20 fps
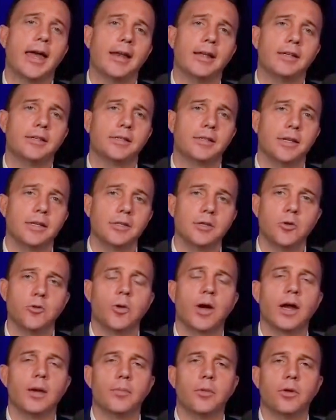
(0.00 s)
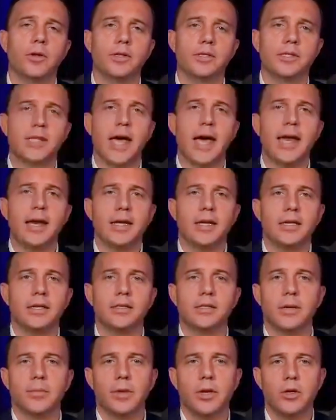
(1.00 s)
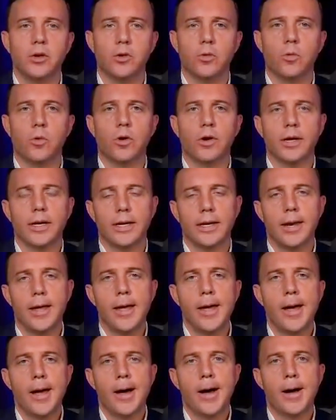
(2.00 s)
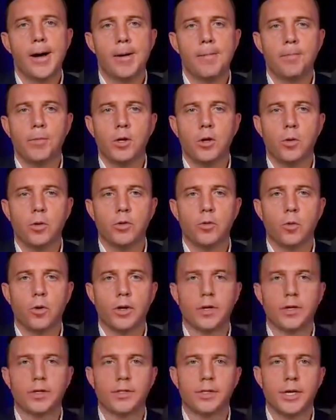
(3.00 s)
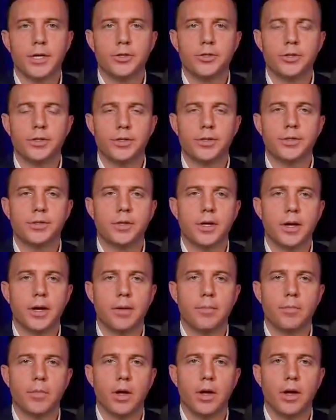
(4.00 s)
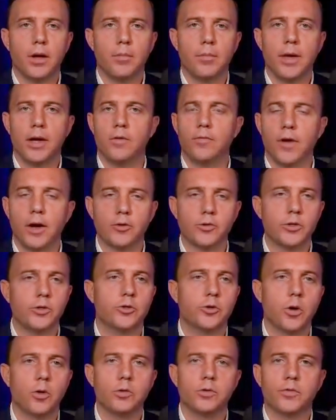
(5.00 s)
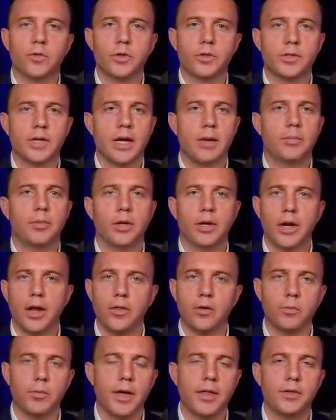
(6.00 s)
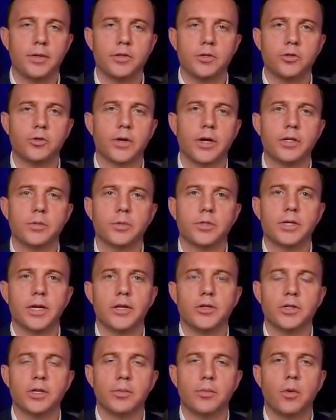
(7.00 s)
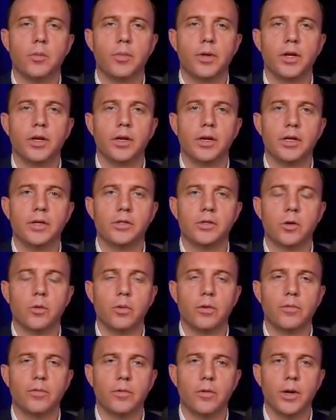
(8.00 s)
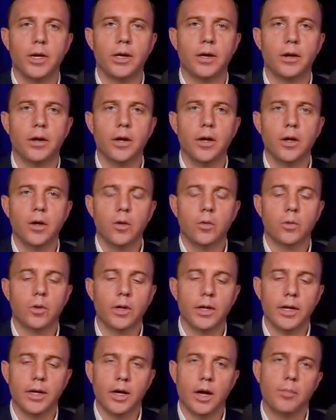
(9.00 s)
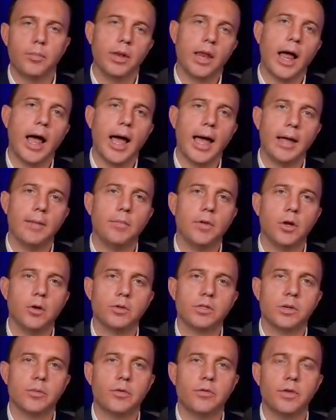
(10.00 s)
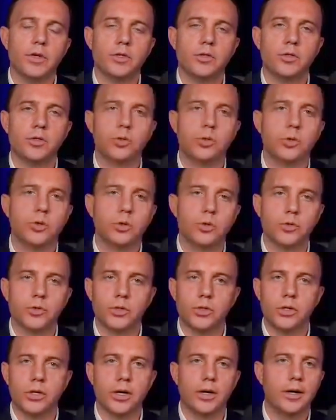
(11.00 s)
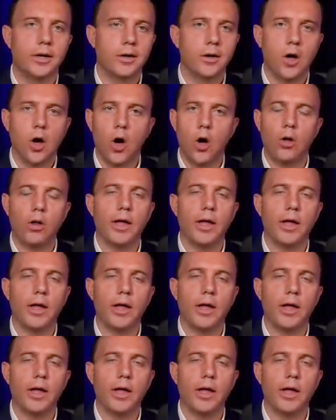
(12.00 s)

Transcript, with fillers: as, as incredible as that is i mean you're working um, you know with organizations um, uh, manufacturing drones for example and other methods of transportation and mobility so if we can really apply you know some of these tools to all